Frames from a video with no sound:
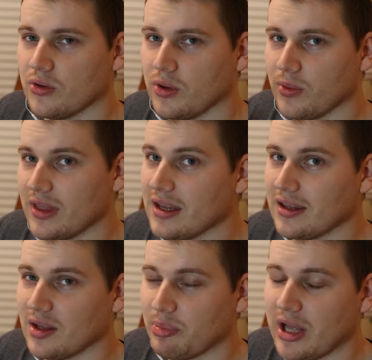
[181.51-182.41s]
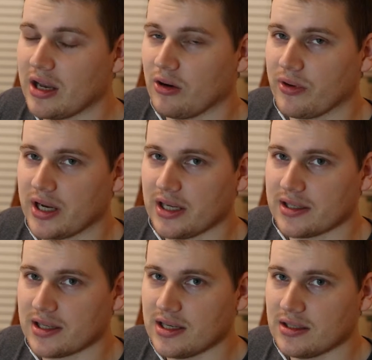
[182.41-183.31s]
you would think that the plan already
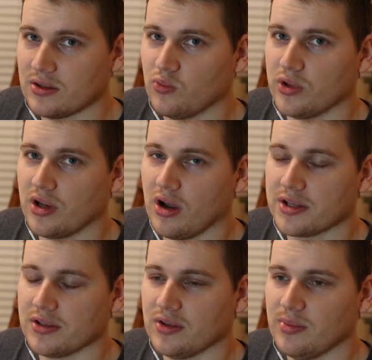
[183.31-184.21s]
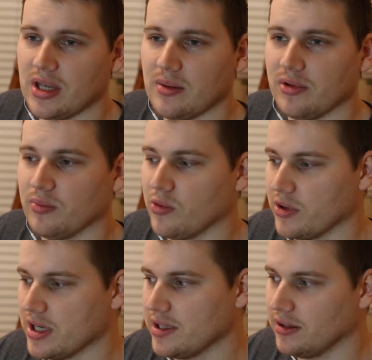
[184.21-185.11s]
exists, would cause you to be able to
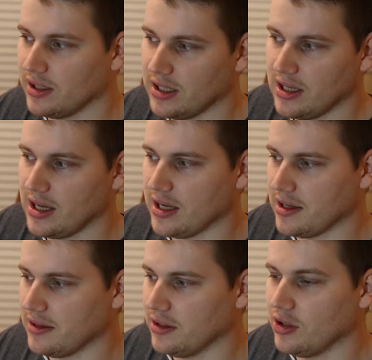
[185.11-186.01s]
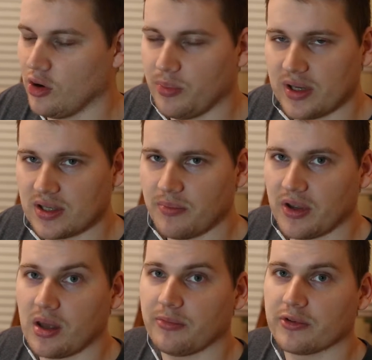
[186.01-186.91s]
more easily pick
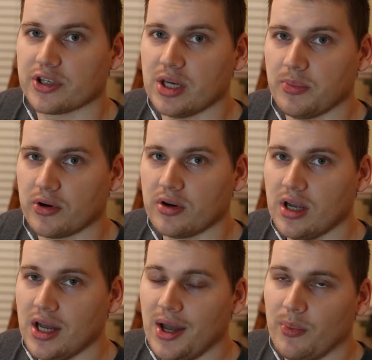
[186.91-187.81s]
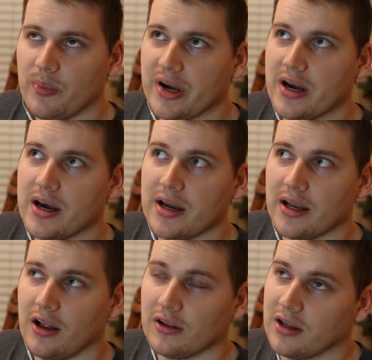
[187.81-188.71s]
something up for cheaper. But
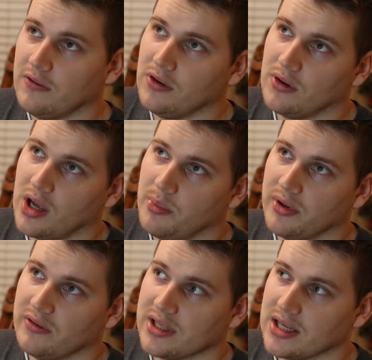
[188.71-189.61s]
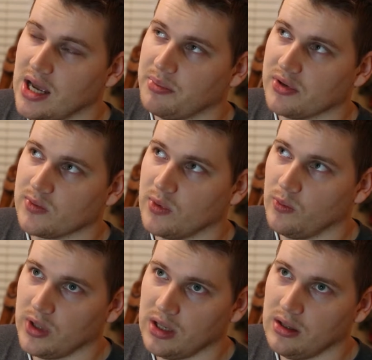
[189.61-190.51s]
I'll give you a couple of examples.
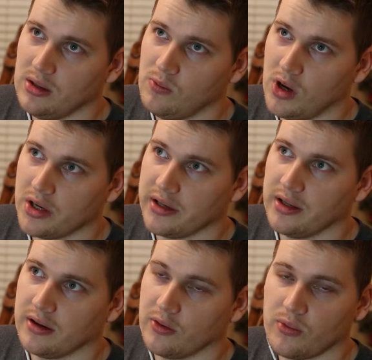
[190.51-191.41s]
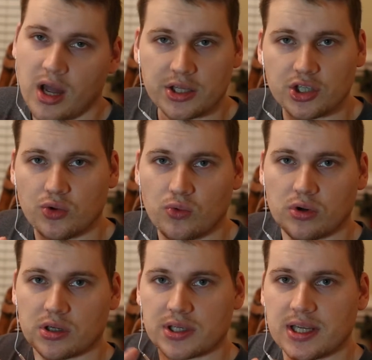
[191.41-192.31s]
When we wanted the garage
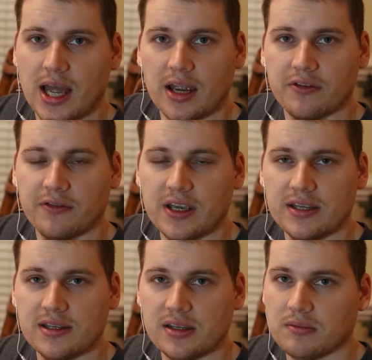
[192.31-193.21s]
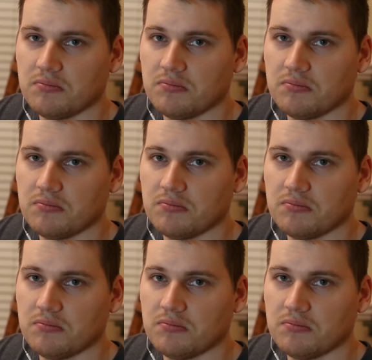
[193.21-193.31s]
door side facing,